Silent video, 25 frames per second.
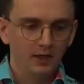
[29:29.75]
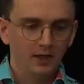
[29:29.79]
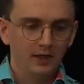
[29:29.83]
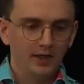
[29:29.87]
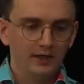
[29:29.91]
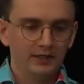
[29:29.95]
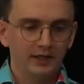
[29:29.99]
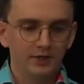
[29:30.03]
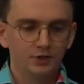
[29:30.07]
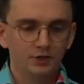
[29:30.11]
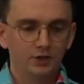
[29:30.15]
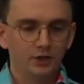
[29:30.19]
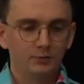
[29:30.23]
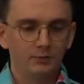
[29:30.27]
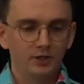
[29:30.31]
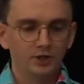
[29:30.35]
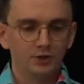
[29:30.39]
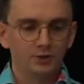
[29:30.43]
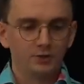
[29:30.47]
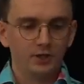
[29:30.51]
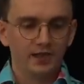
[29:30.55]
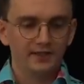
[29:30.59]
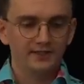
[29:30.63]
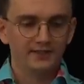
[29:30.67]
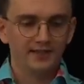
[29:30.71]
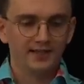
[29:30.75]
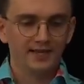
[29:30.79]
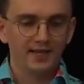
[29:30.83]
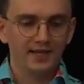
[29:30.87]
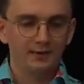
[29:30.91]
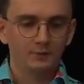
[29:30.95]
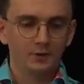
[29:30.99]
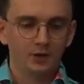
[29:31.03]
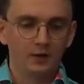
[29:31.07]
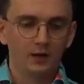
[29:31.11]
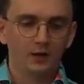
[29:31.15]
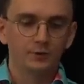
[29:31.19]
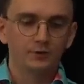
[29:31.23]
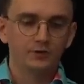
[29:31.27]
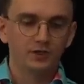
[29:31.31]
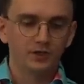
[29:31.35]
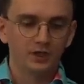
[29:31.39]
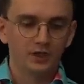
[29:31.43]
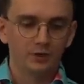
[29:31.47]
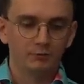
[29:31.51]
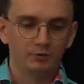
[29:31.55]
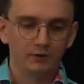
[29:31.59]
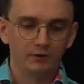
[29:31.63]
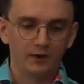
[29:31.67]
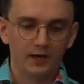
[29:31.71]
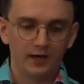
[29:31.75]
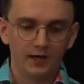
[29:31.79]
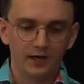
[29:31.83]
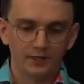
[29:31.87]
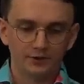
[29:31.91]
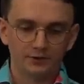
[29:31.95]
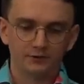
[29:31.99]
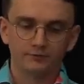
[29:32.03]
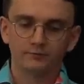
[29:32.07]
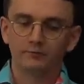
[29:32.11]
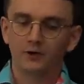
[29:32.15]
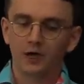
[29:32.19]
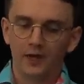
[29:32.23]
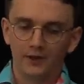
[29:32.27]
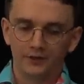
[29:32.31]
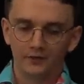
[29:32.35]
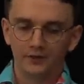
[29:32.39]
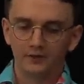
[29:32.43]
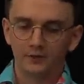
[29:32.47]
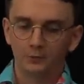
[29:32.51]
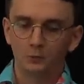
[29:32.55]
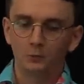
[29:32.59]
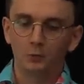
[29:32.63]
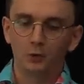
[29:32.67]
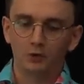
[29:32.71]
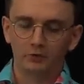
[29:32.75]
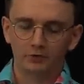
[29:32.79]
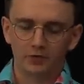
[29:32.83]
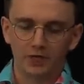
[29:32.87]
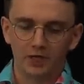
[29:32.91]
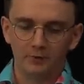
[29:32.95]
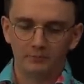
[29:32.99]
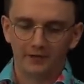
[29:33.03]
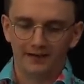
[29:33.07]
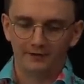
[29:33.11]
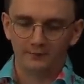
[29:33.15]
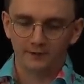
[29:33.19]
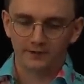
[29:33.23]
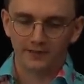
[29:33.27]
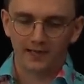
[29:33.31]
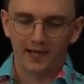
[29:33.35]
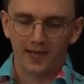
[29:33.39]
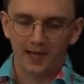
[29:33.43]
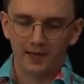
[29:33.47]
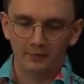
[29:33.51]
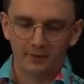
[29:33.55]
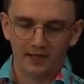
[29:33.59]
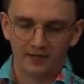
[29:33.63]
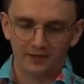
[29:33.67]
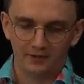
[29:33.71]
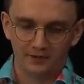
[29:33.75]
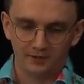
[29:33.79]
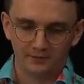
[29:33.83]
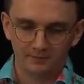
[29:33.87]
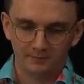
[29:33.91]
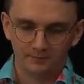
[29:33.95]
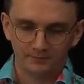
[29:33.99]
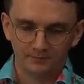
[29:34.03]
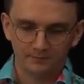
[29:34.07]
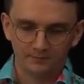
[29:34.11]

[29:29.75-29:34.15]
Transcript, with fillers: and they should have been trained to keep close to the barrage rather than worry about timings.